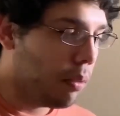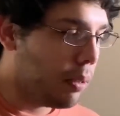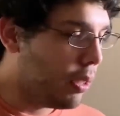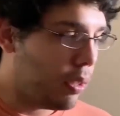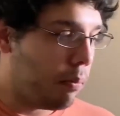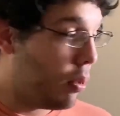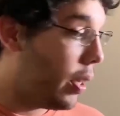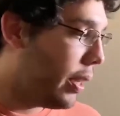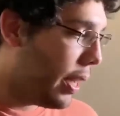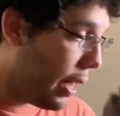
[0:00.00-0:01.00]
something
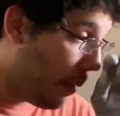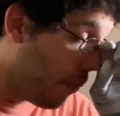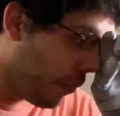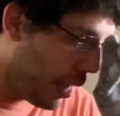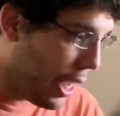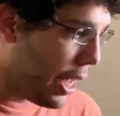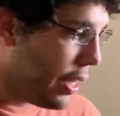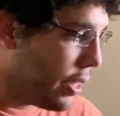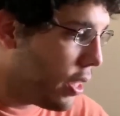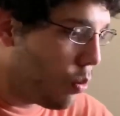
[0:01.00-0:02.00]
simple like that.
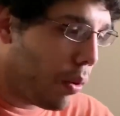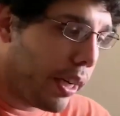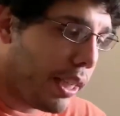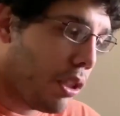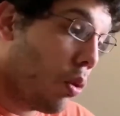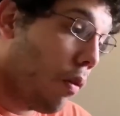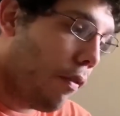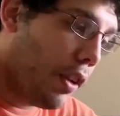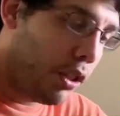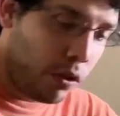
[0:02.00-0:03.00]
And this is where it gets a little
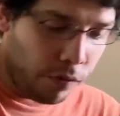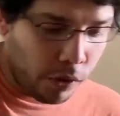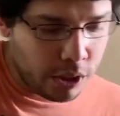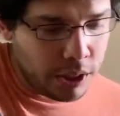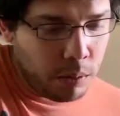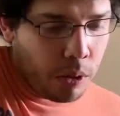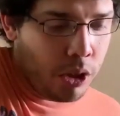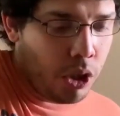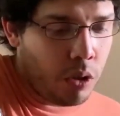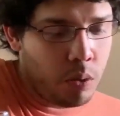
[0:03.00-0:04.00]
fun. So first thing we're
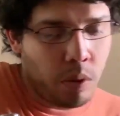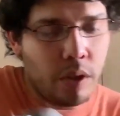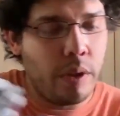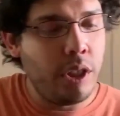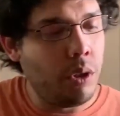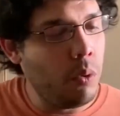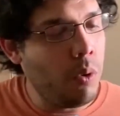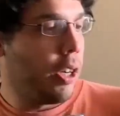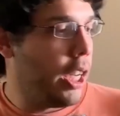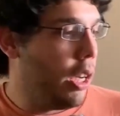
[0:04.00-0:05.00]
going to do is we're going to
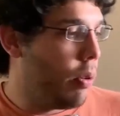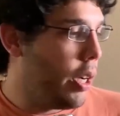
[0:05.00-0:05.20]
get our key